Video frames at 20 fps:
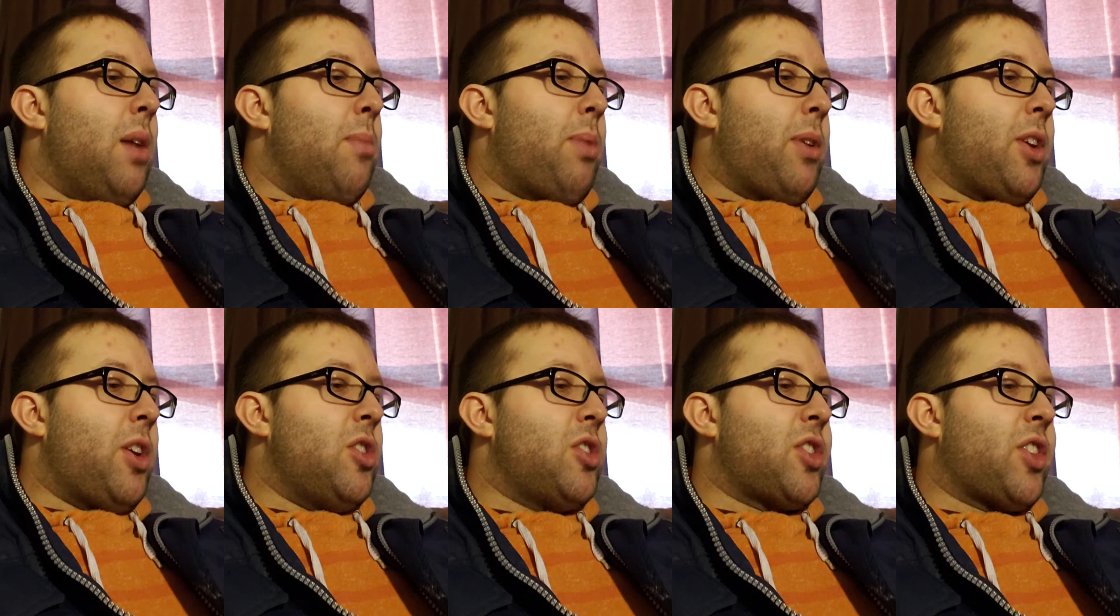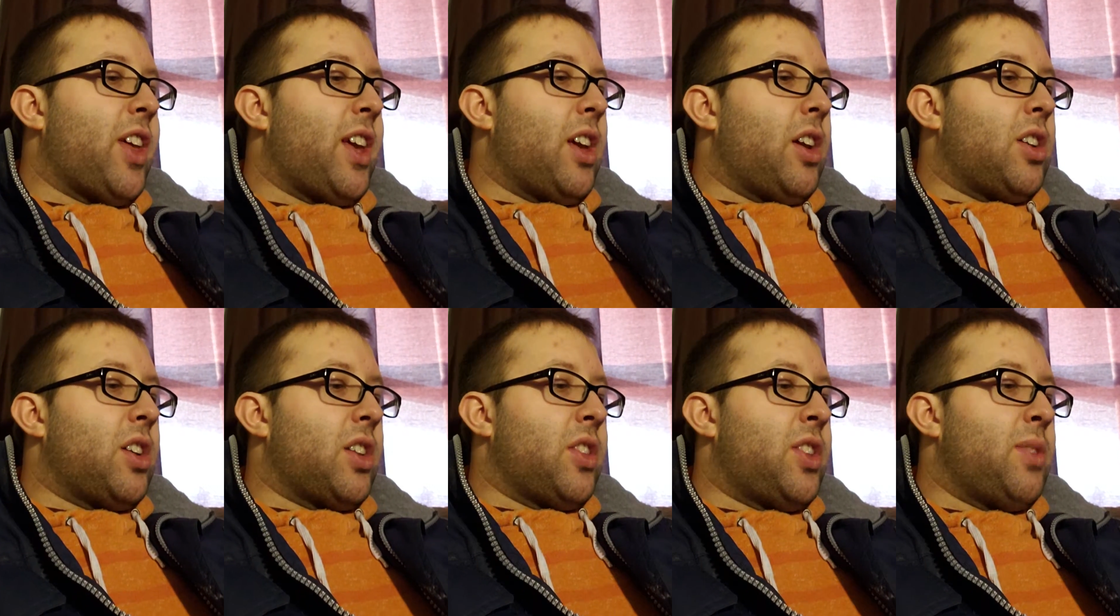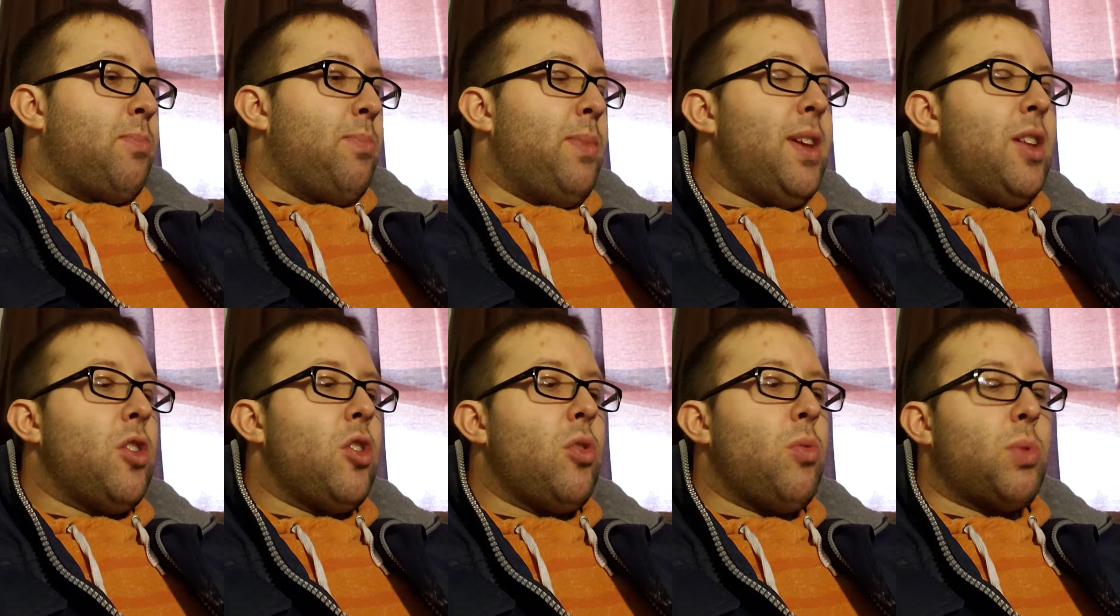But here's the thing. The
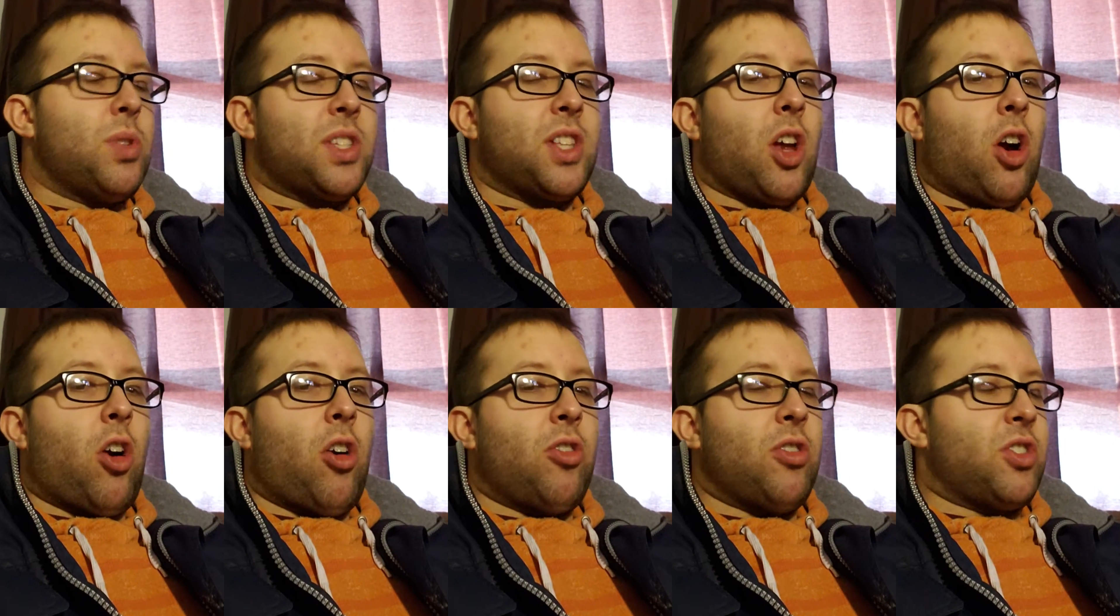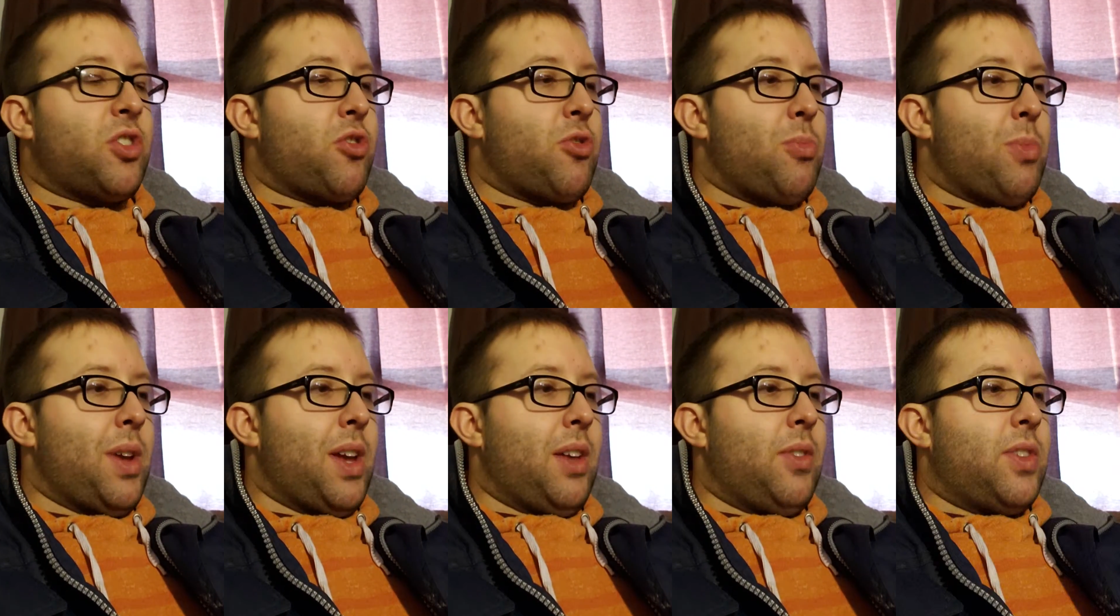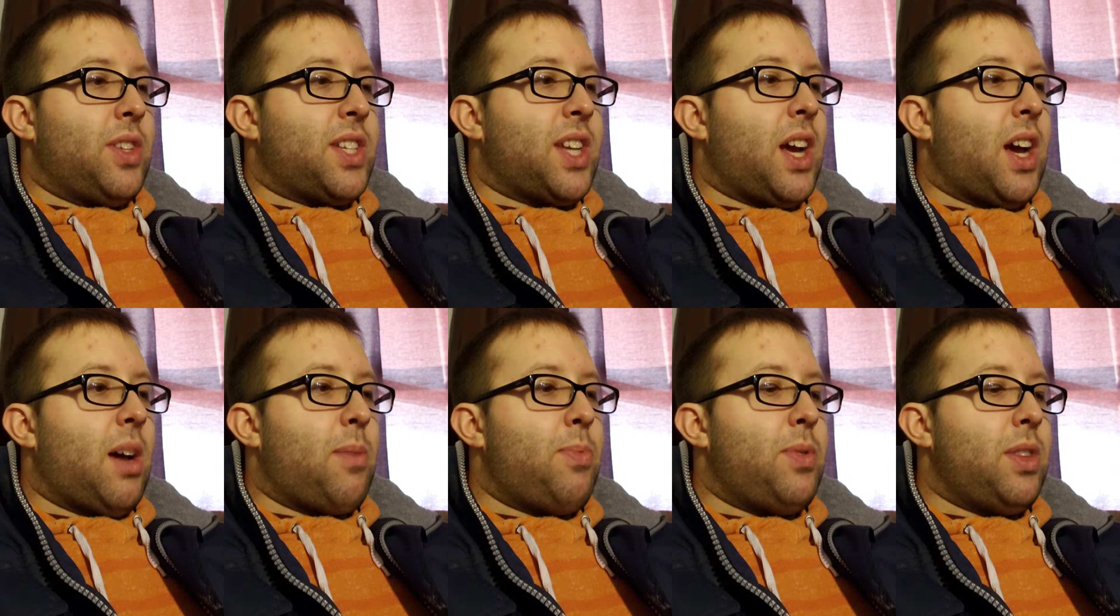middle was the hardest for me. The
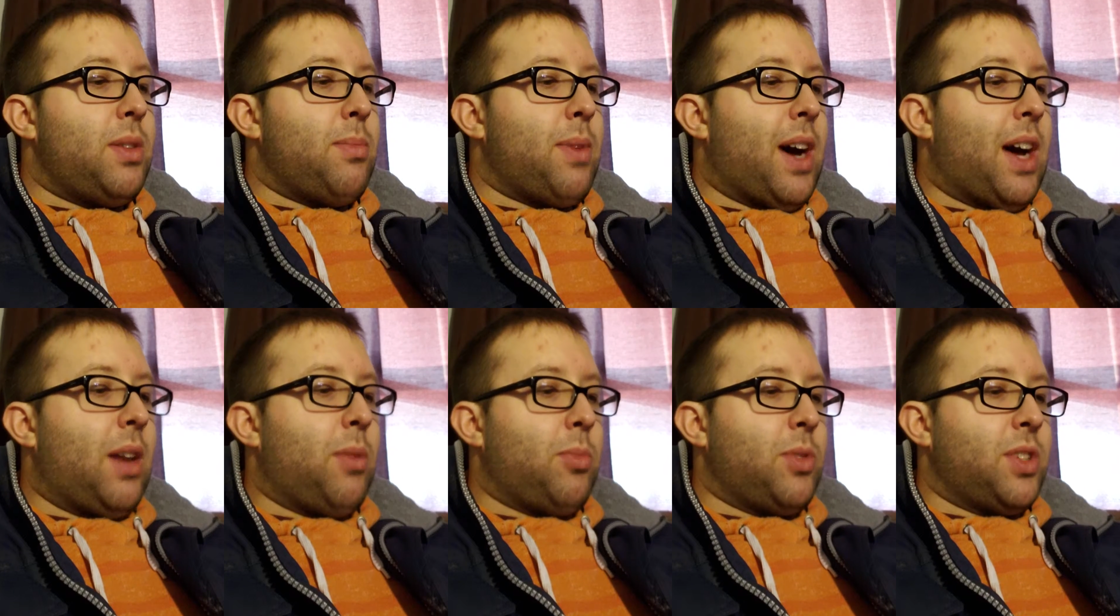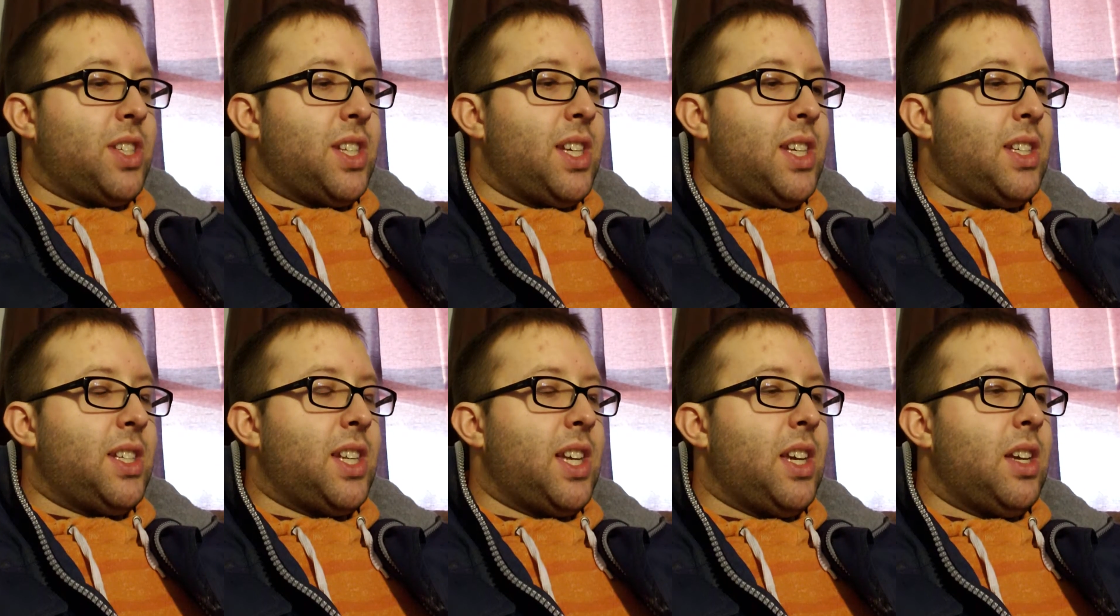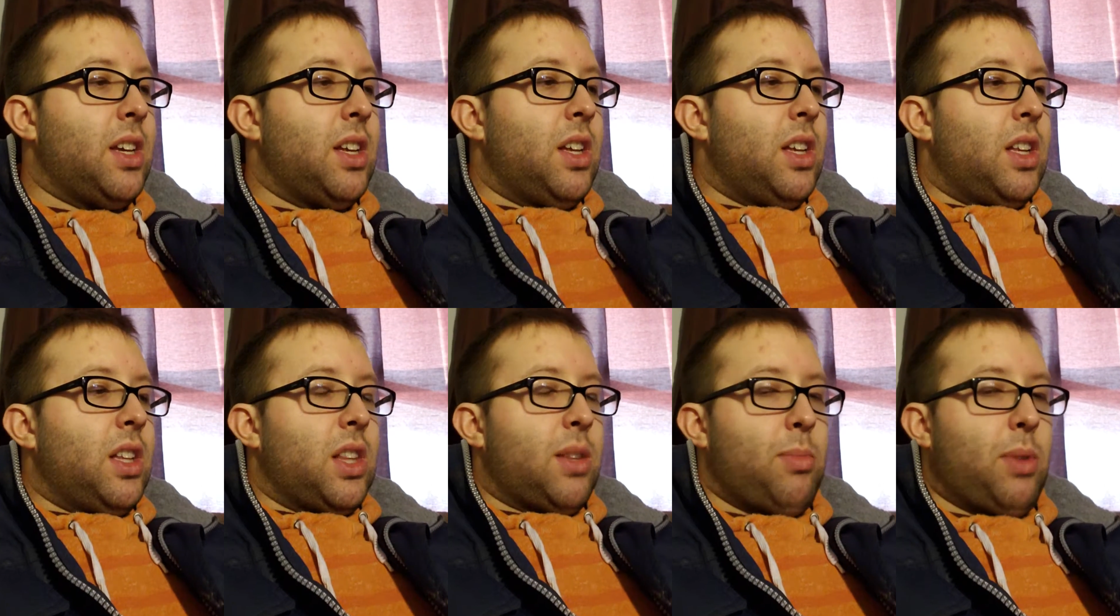top and the bottom was easy.
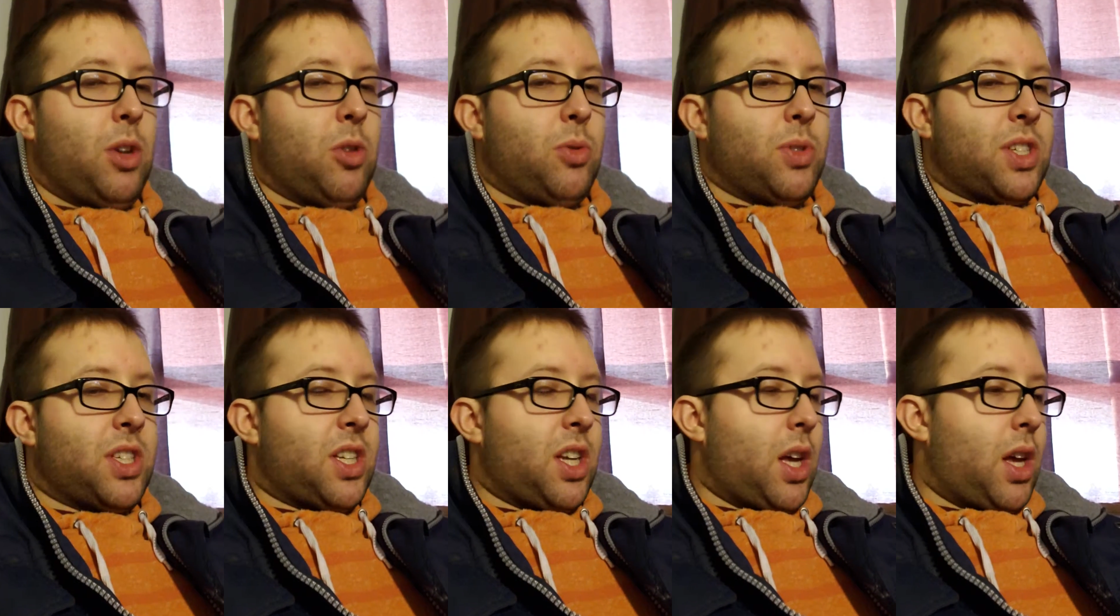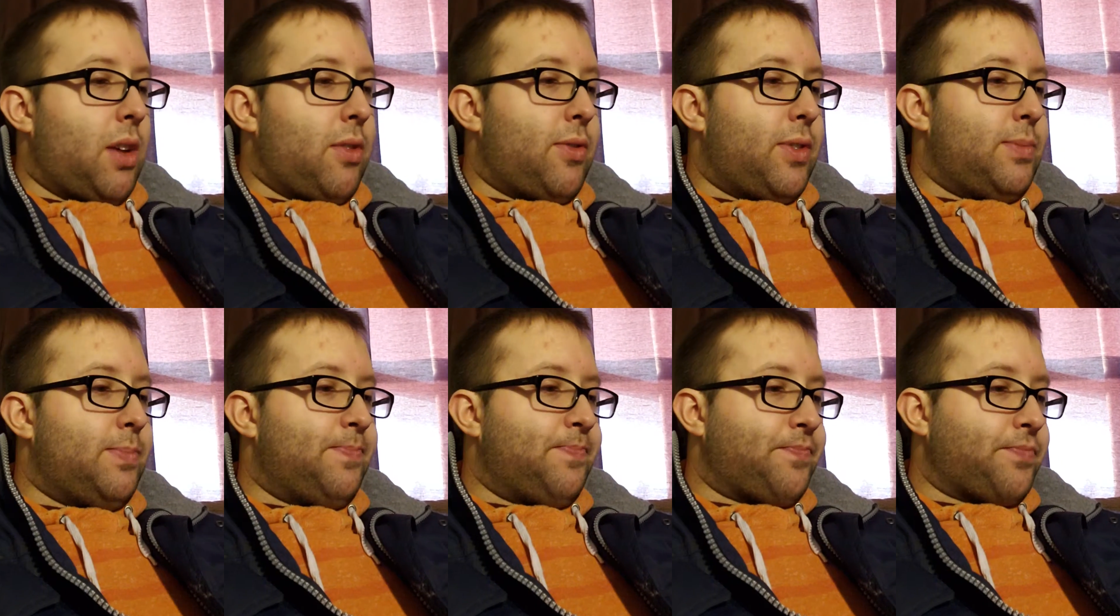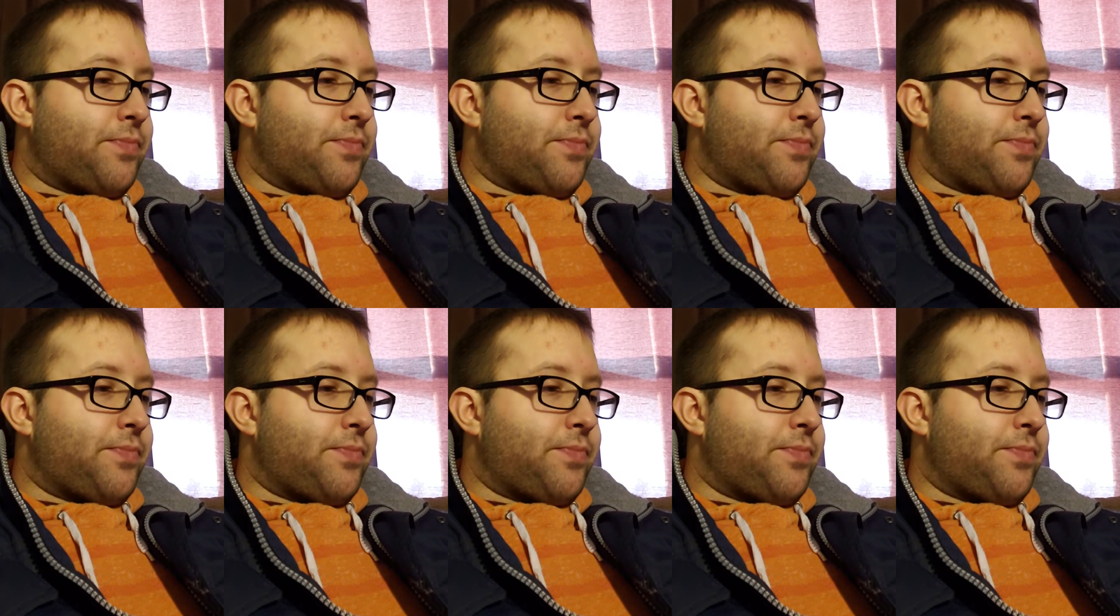The middle was tough.